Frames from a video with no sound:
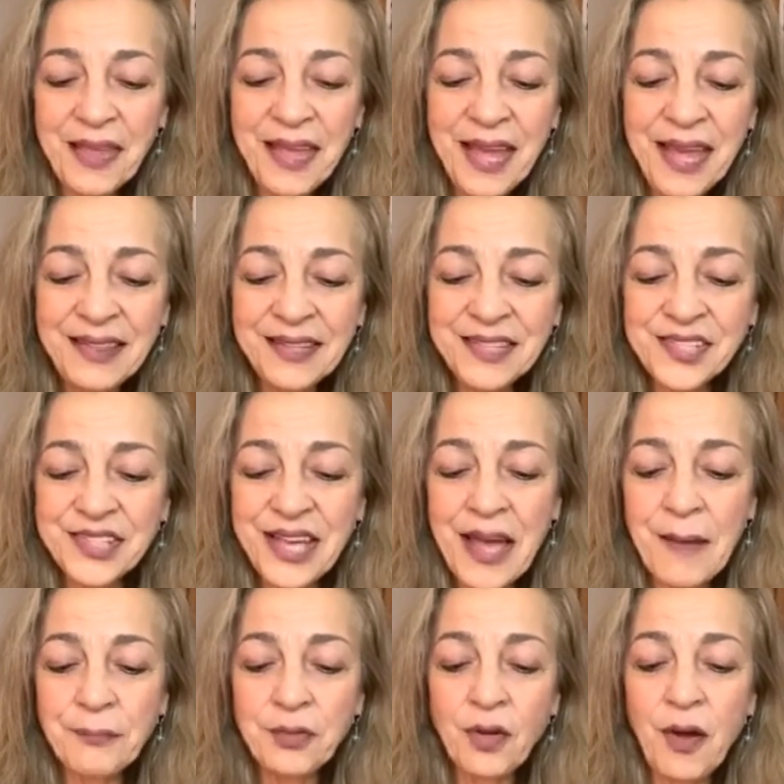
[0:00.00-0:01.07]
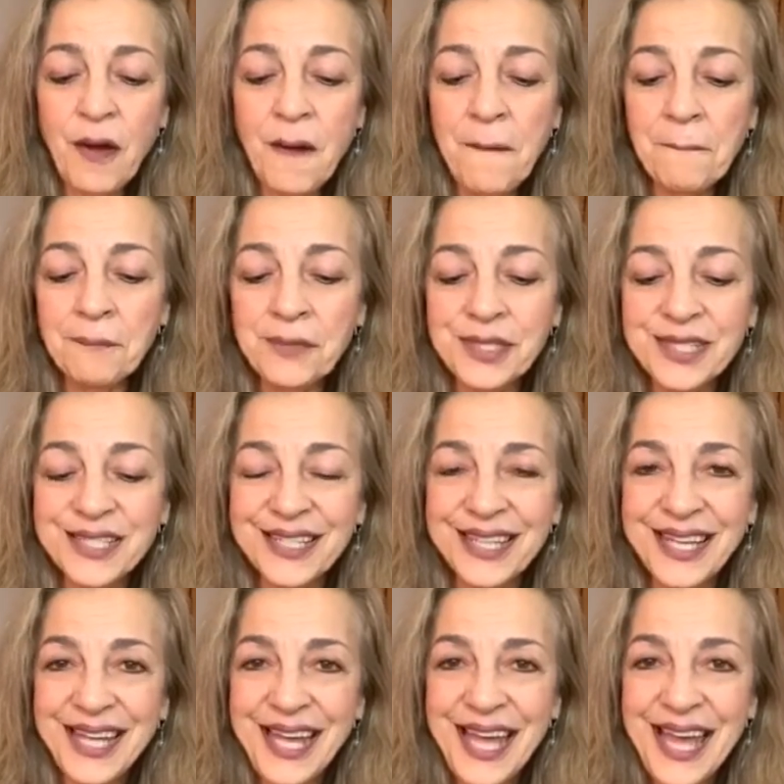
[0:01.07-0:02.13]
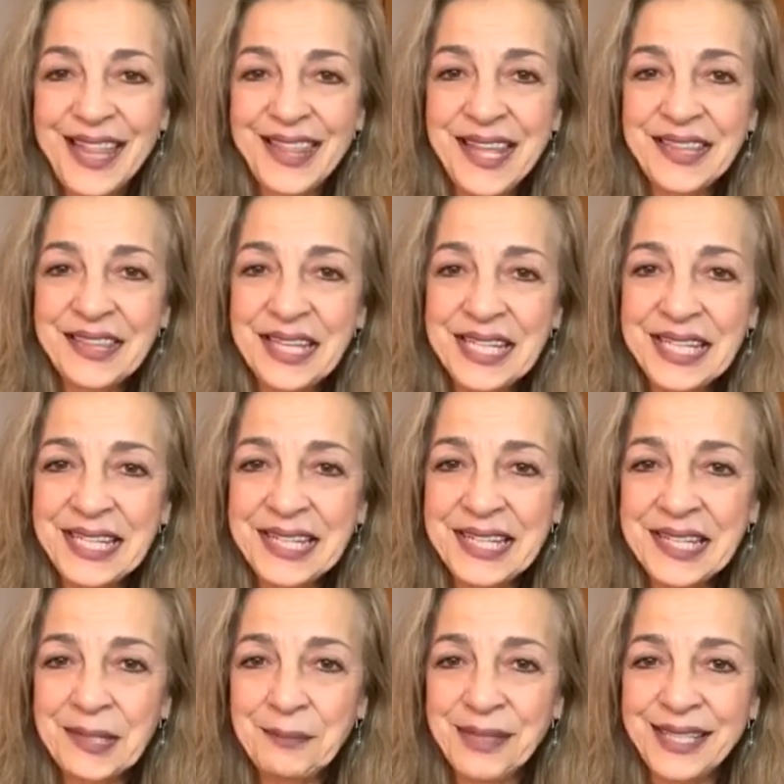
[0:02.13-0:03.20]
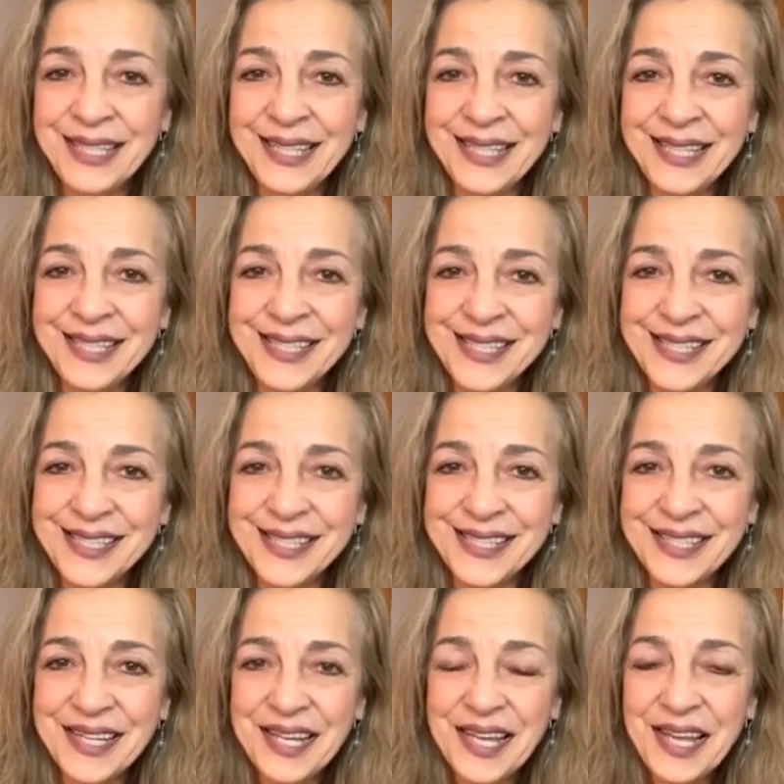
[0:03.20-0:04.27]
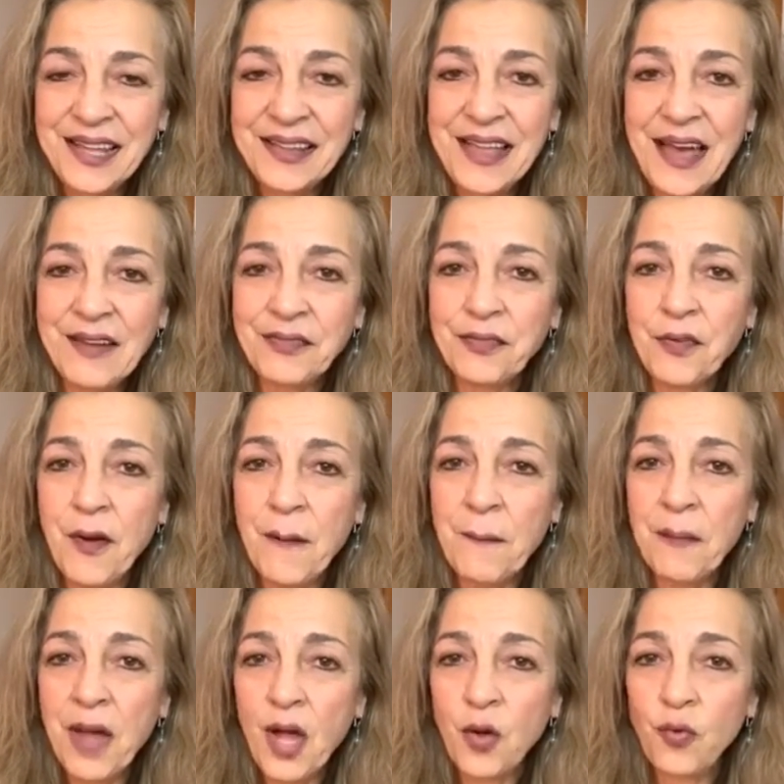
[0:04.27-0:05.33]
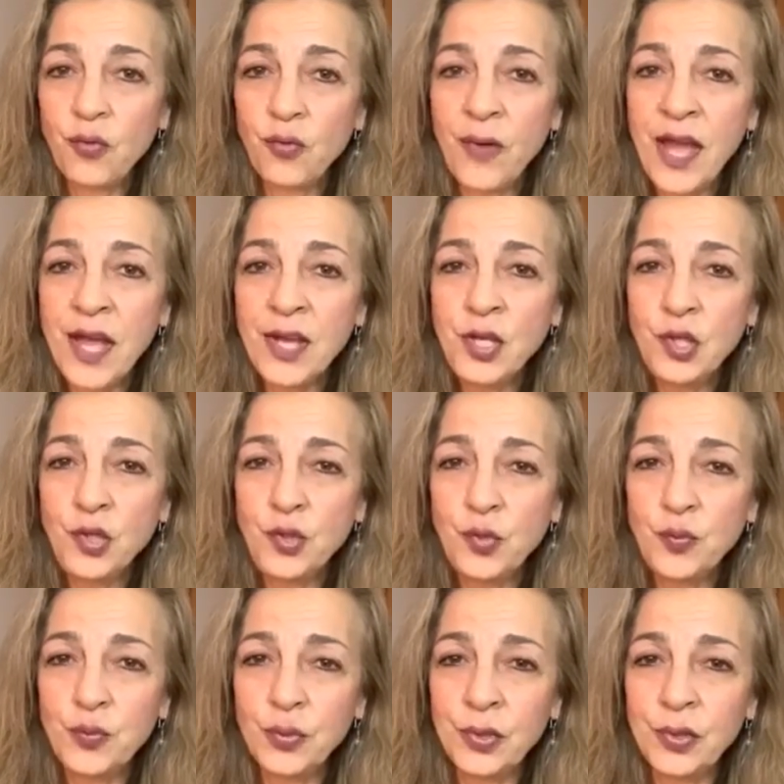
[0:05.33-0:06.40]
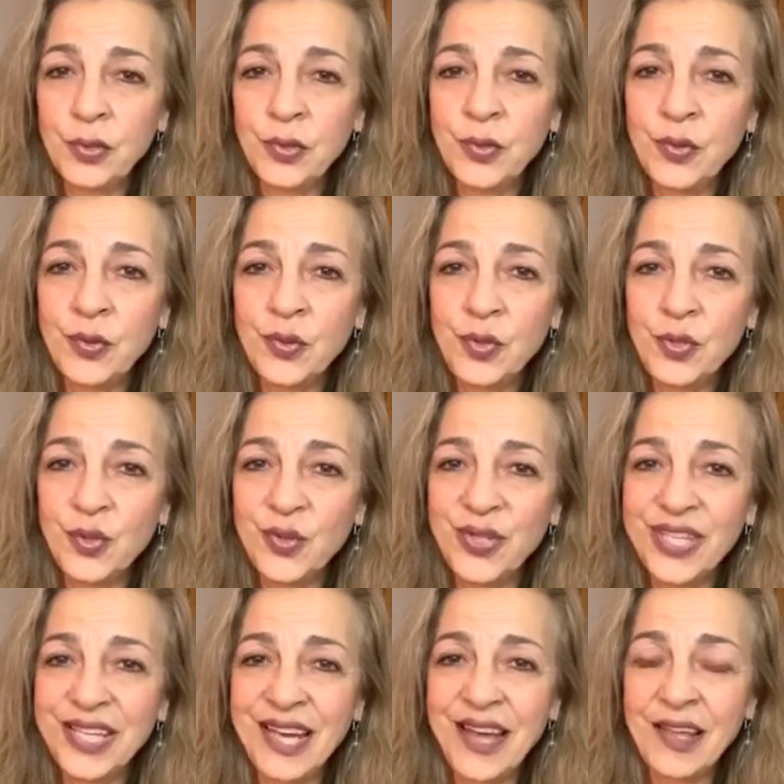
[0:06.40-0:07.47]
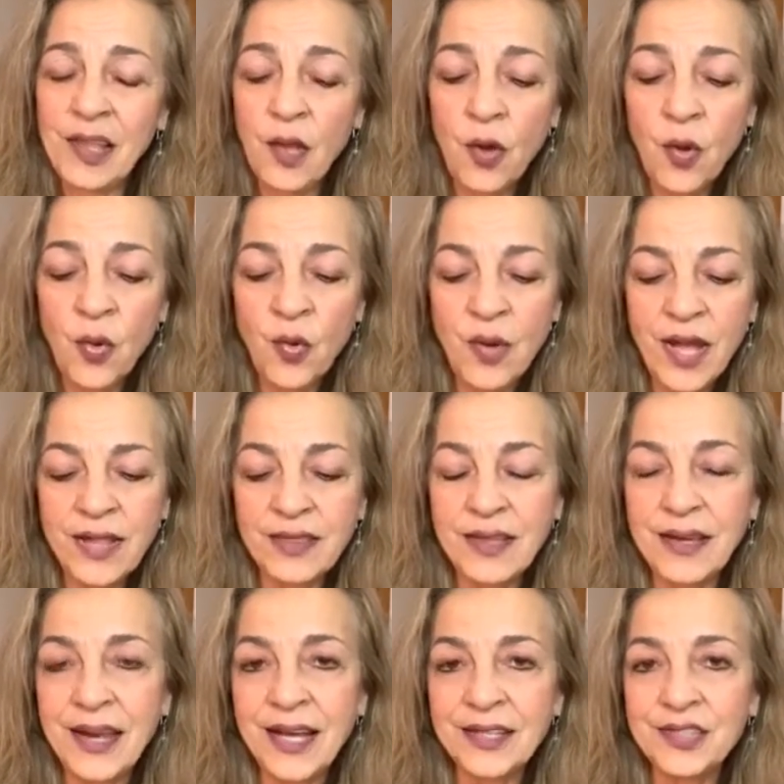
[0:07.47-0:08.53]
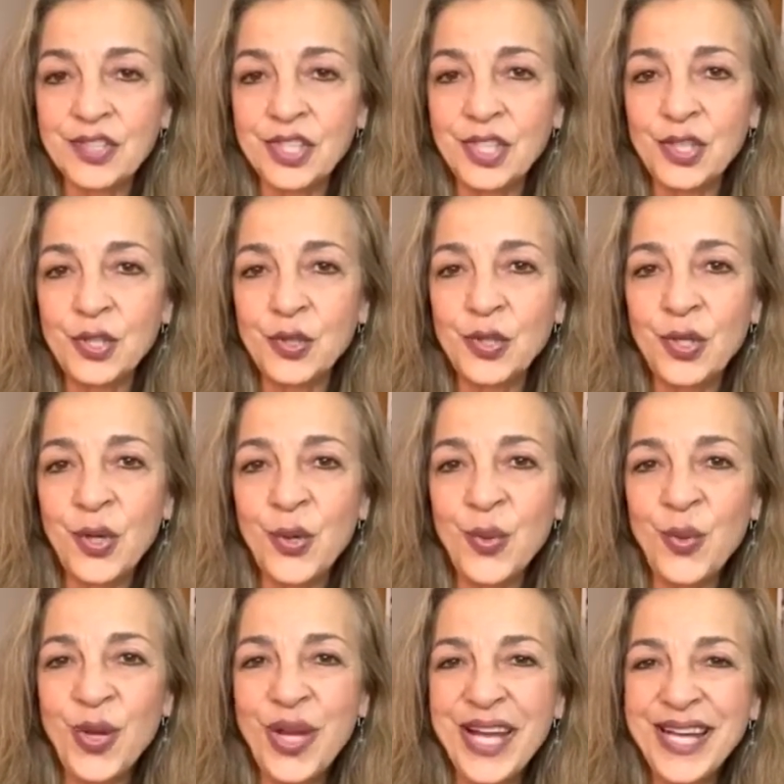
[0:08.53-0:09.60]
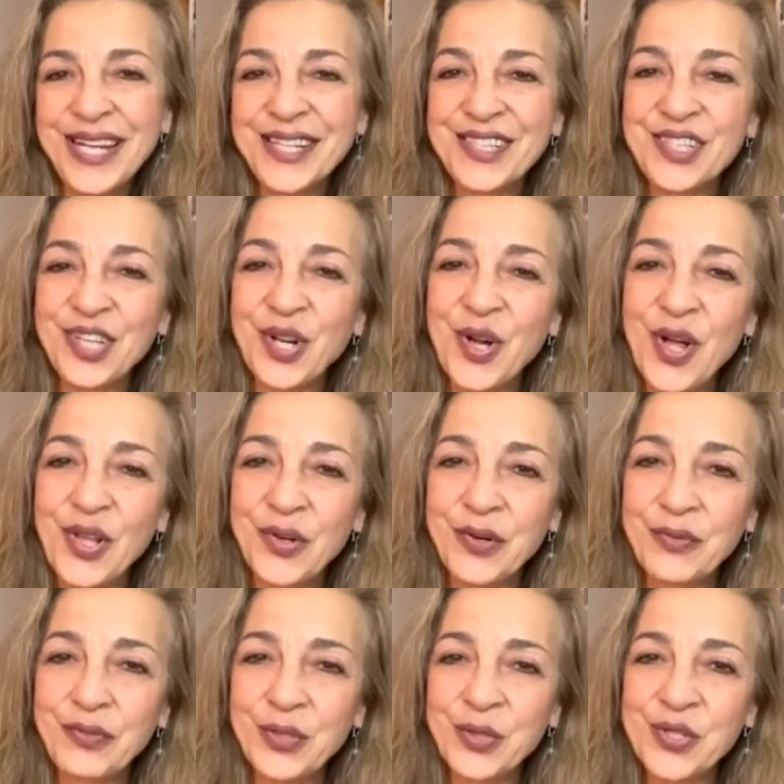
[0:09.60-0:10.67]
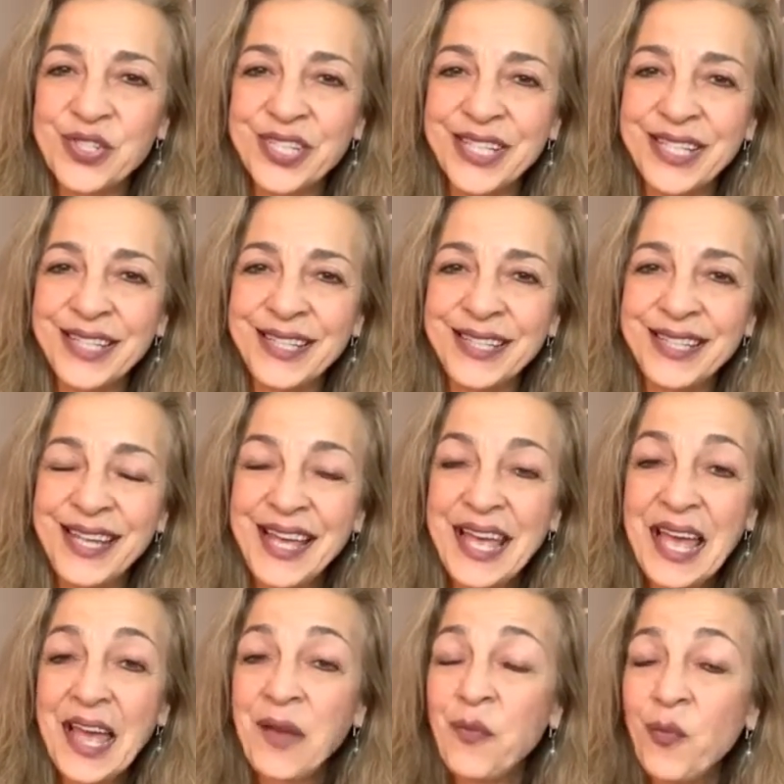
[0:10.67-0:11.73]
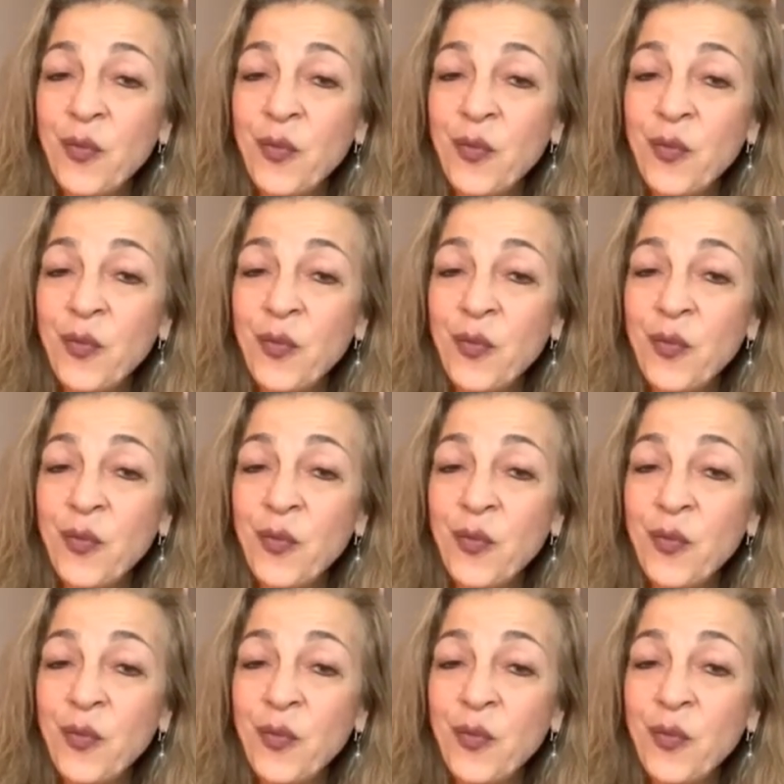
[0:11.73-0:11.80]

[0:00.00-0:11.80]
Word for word: and the scab comes, and then the healing begins, that from red to blue to yellow, and the next thing you know, it's the color of your skin. And